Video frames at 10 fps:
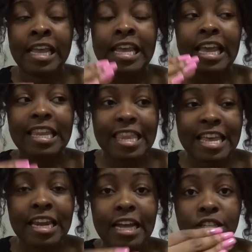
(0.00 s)
and
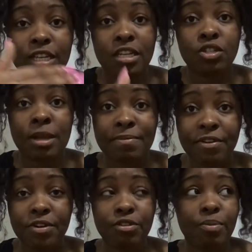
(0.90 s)
then i took it a step
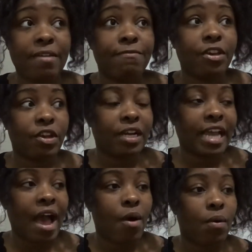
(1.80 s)
further by figuring
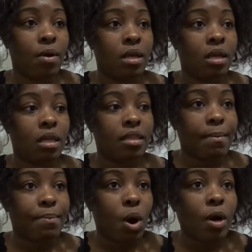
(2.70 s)
out
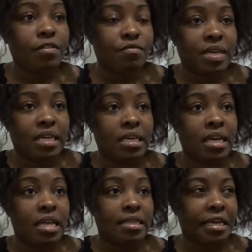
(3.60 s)
that part of me
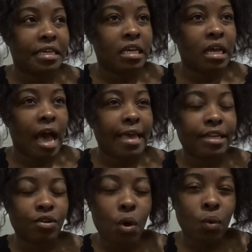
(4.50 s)
that i
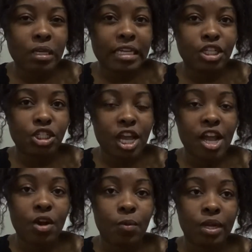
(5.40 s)
can only
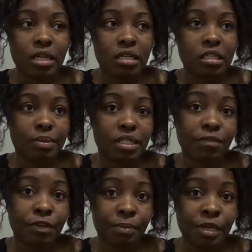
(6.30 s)
share with
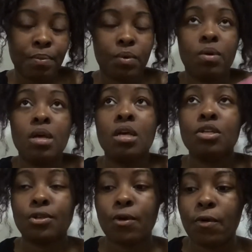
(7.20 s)
specific people
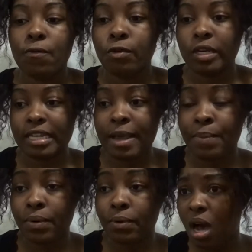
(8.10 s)
so for
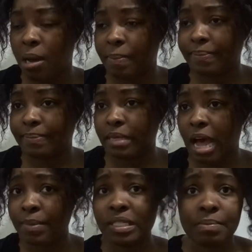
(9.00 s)
example um,
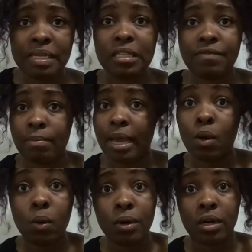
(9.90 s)
i'm a submissive in my
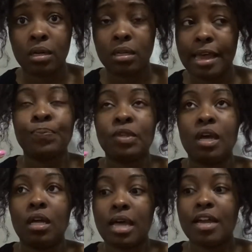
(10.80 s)
core like
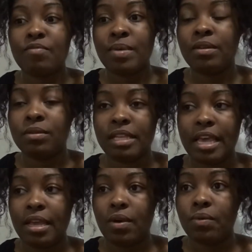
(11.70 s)
a lot of men
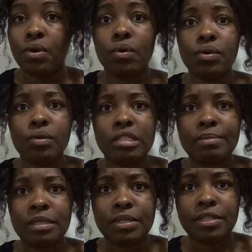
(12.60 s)
say oh no you don't seem
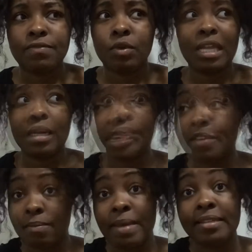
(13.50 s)
submissive or a lot of
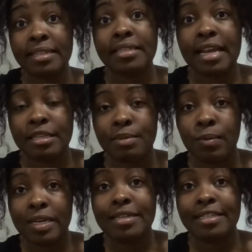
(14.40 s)
people a man says that to me
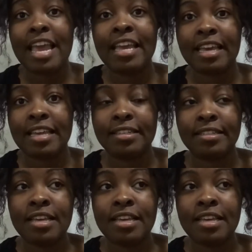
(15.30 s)
what he's saying is